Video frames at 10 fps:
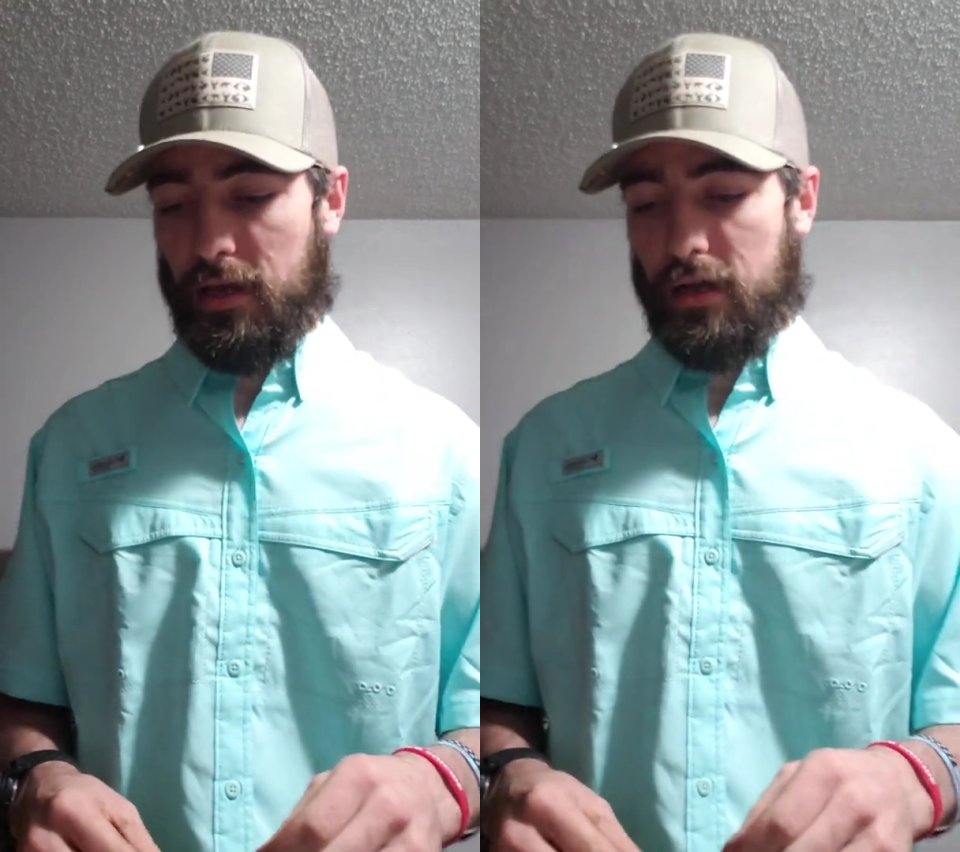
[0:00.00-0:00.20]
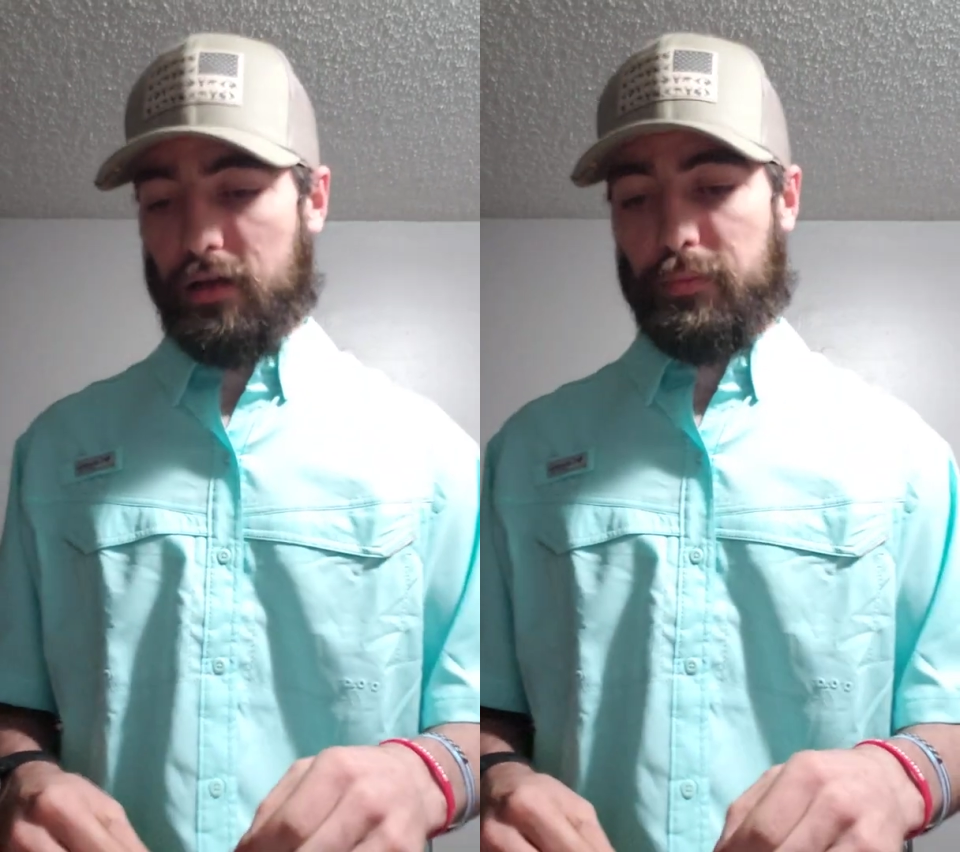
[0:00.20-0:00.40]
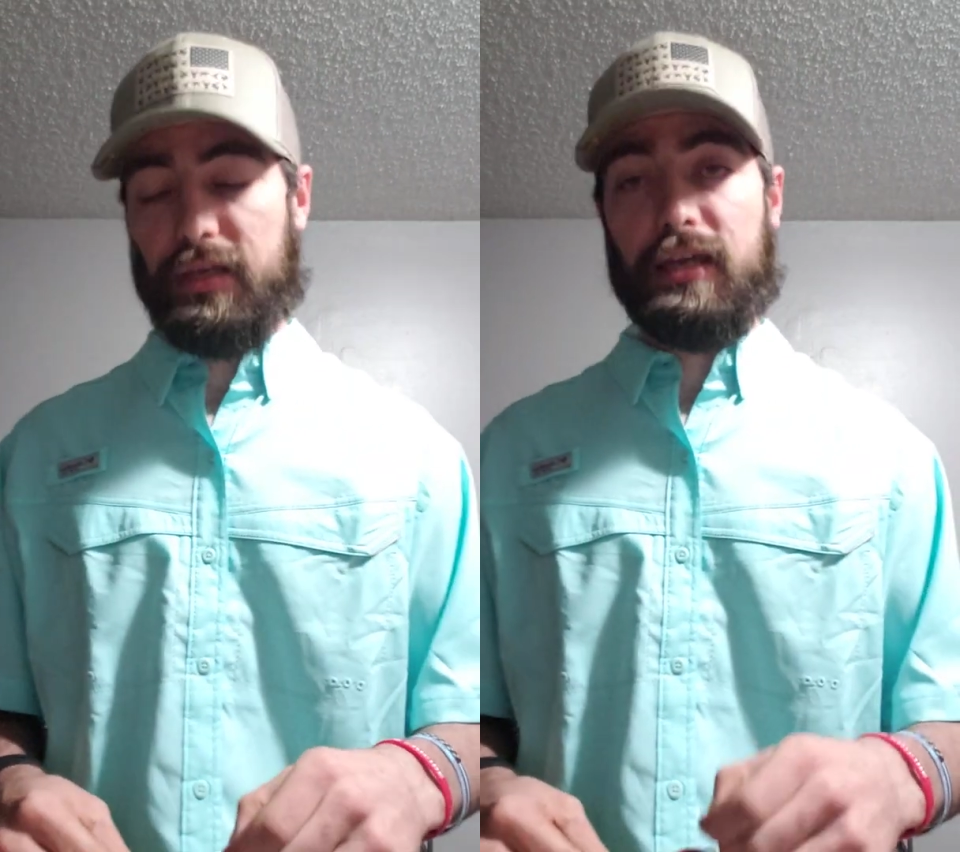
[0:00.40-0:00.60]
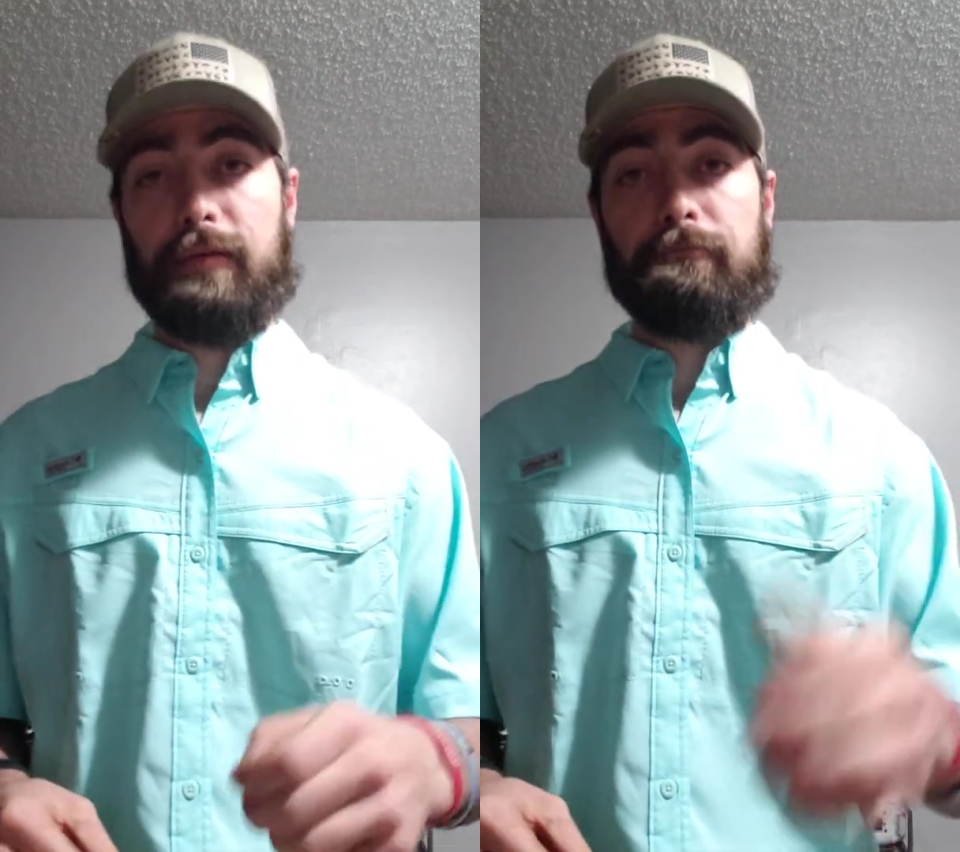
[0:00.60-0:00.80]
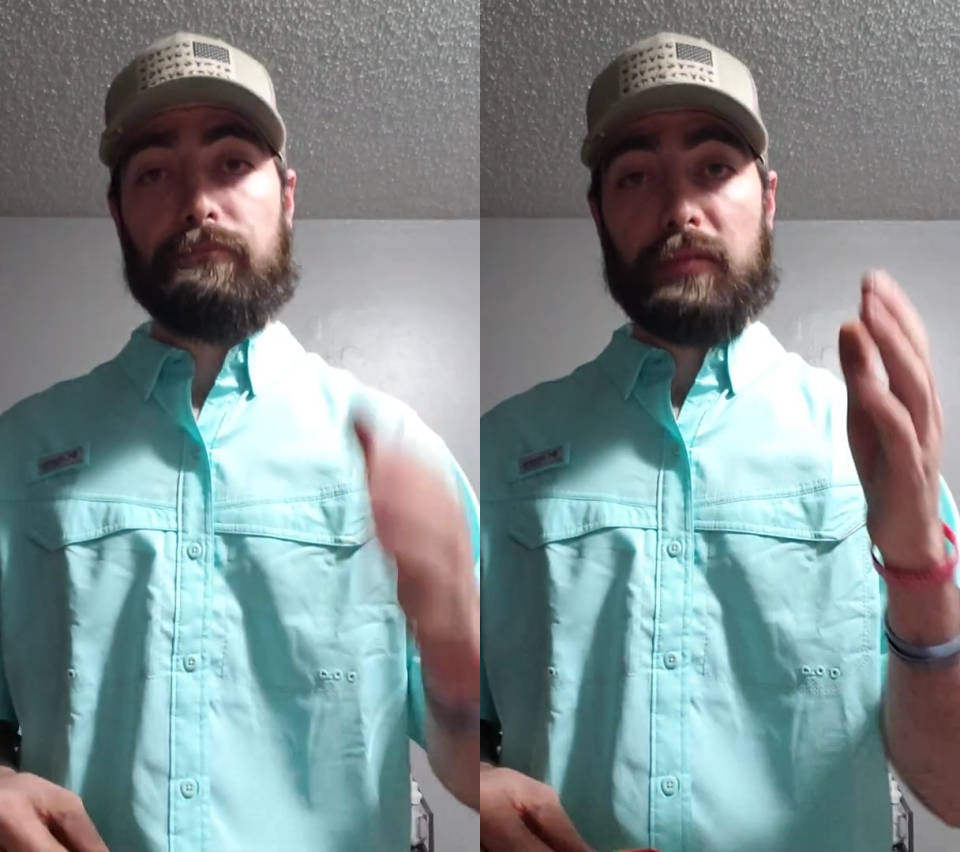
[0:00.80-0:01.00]
But
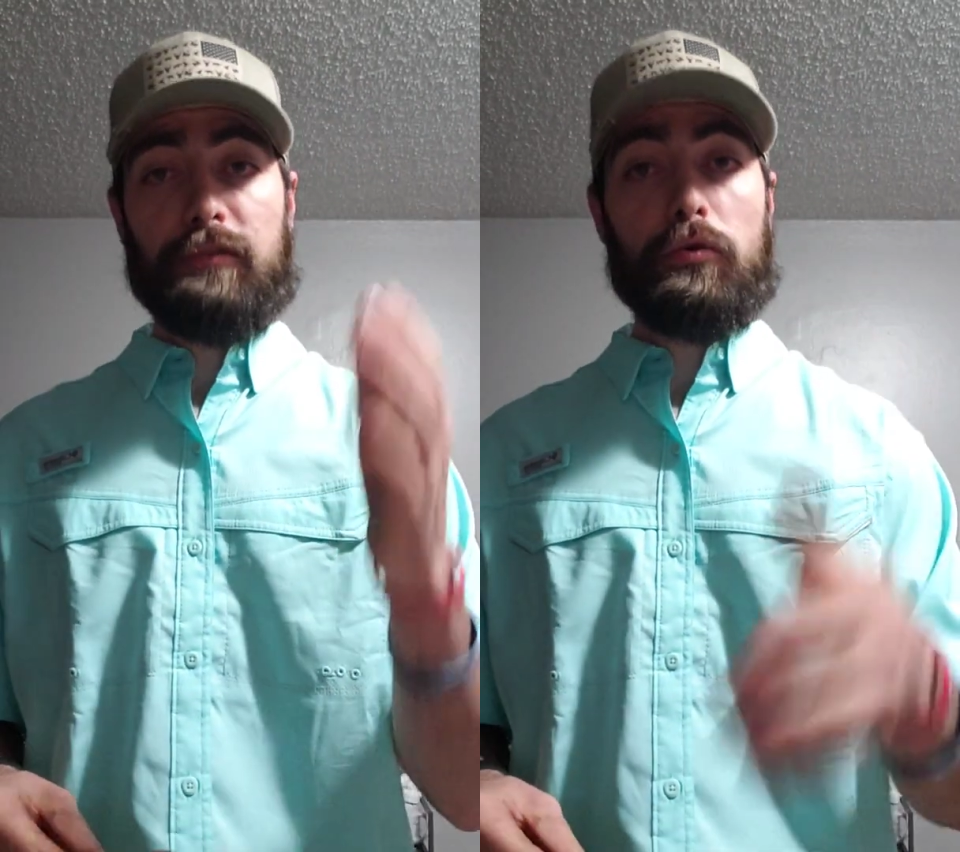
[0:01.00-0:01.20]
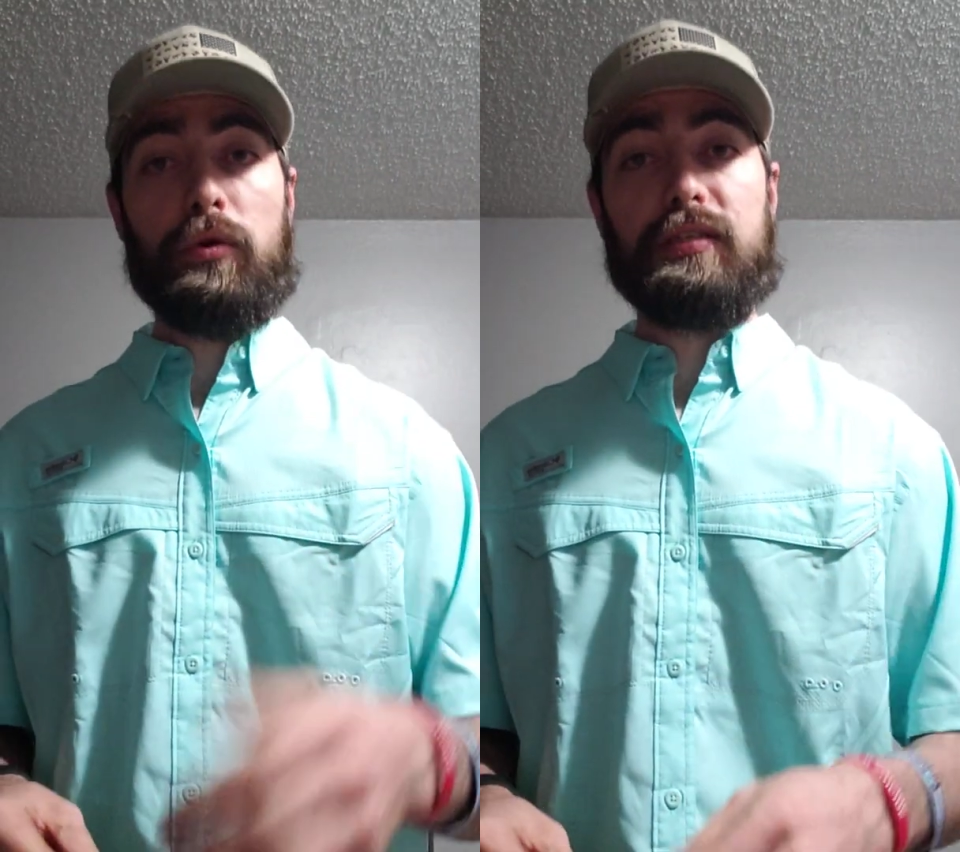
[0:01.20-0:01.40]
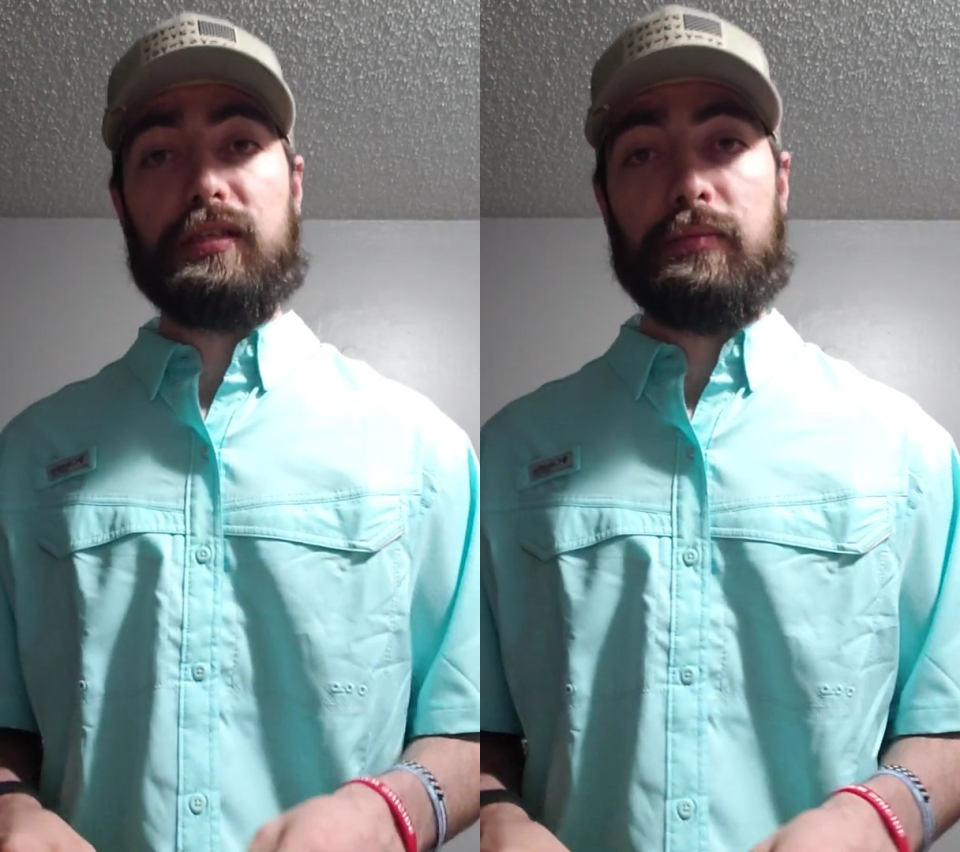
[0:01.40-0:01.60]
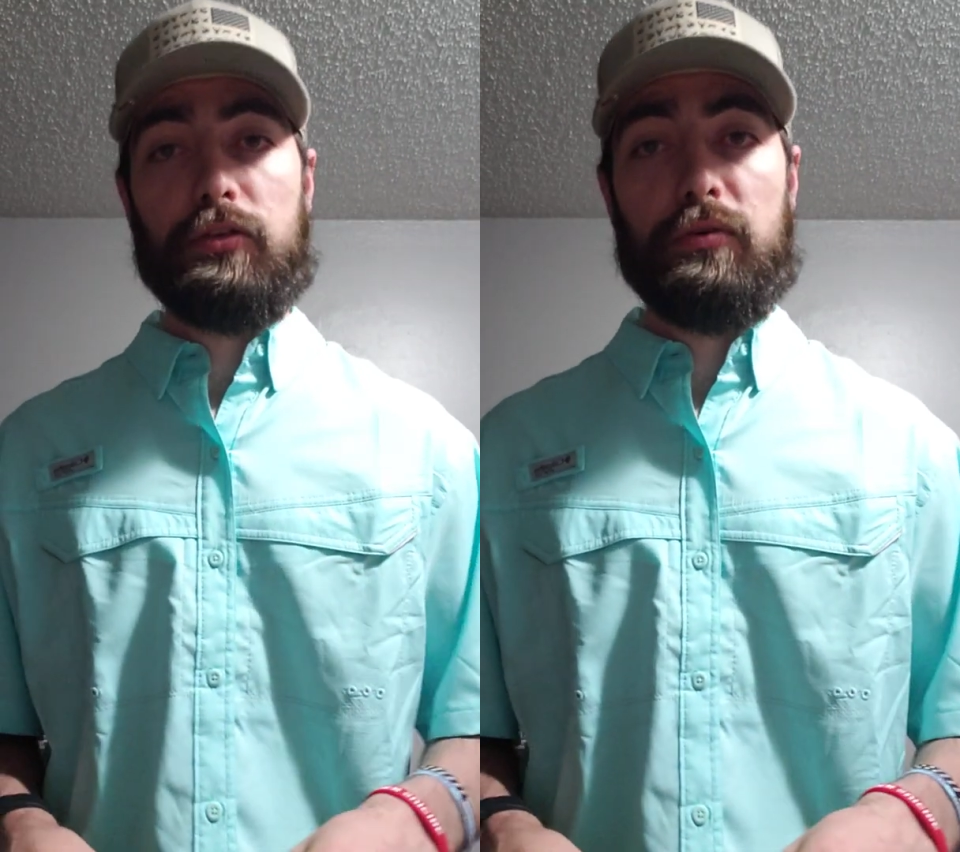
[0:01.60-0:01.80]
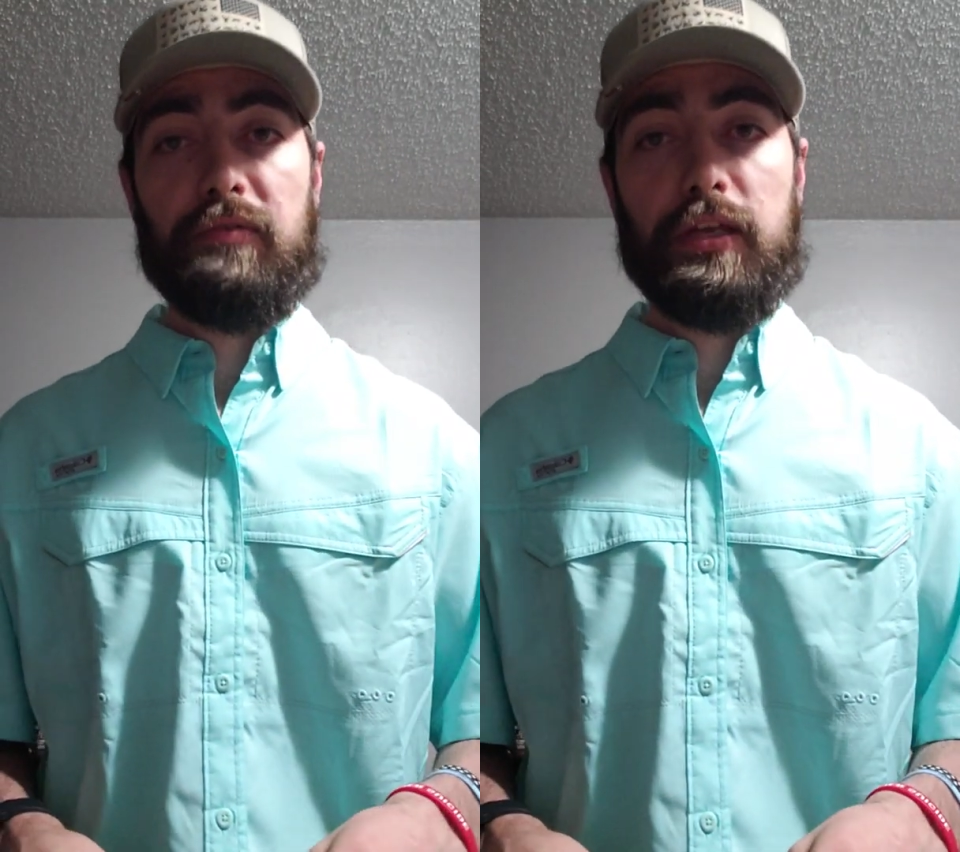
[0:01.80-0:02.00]
again, if you want to see me do a